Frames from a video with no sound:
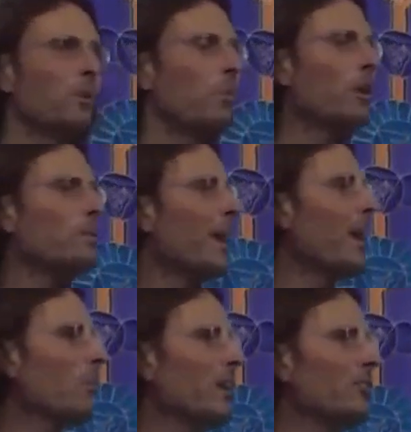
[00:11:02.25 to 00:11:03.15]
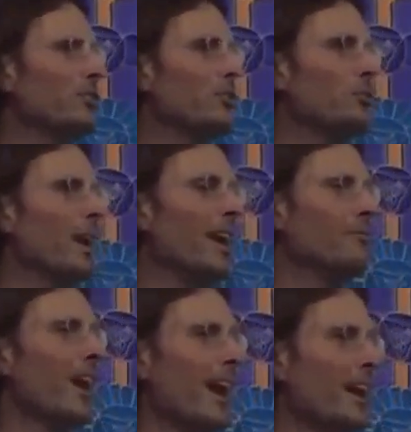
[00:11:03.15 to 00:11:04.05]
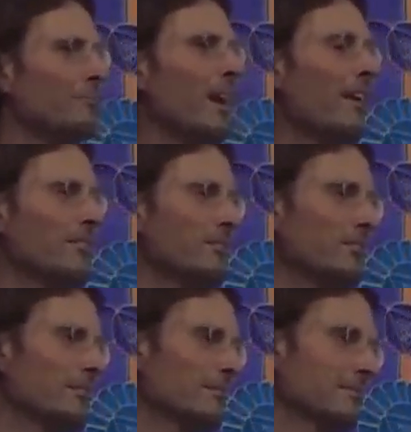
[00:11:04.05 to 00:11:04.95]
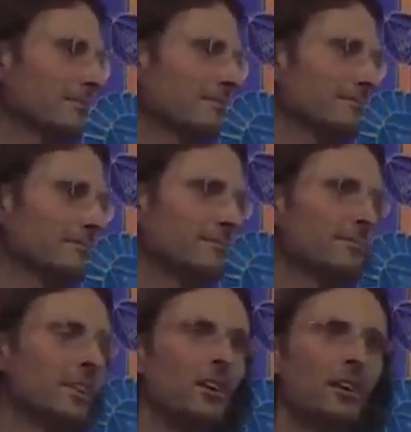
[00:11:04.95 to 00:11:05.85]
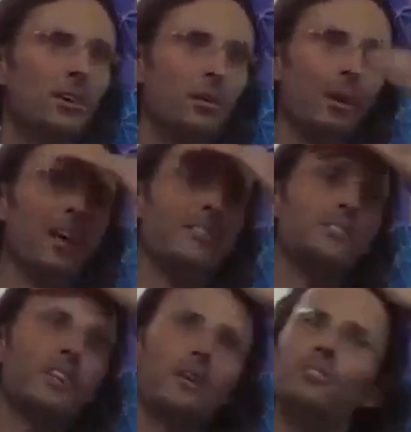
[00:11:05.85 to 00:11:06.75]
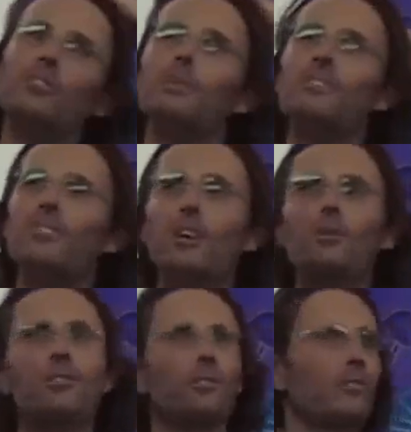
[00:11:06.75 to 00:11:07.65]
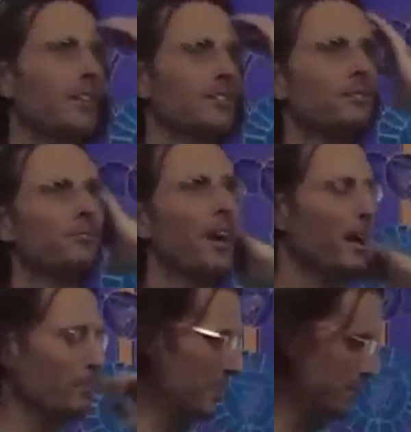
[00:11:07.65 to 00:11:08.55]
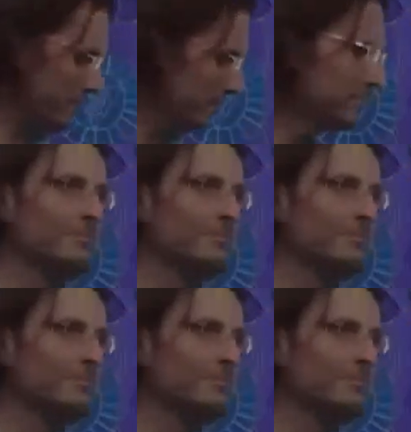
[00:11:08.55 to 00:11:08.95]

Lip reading: But what about when you have harmed others? Or when others come to you and tell you that you've harmed them?